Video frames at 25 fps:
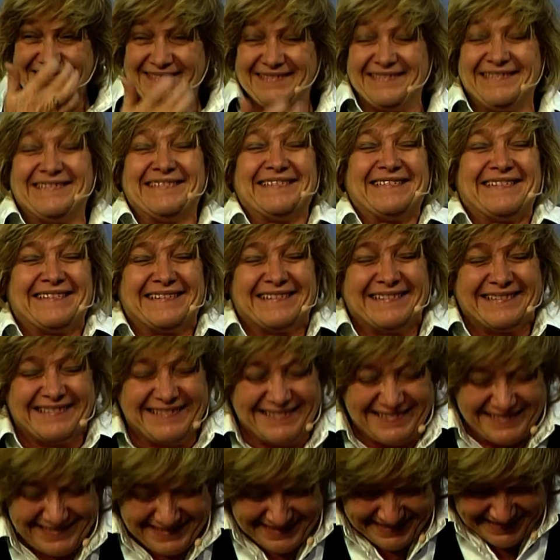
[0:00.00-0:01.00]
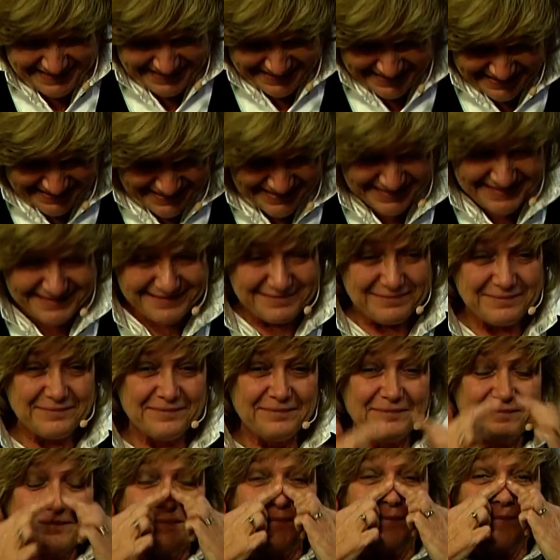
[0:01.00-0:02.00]
off we go. Hold
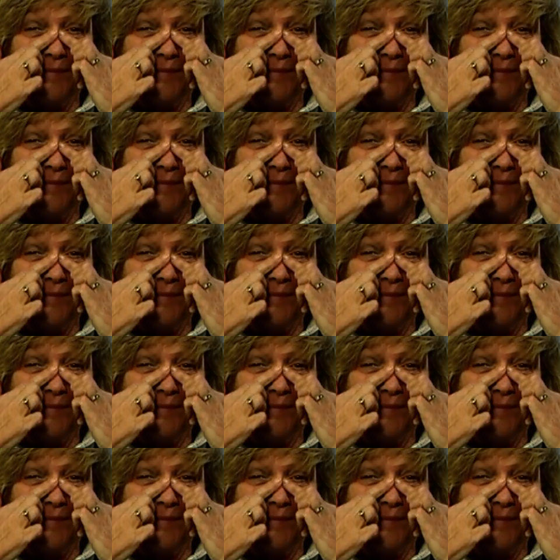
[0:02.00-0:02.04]
on.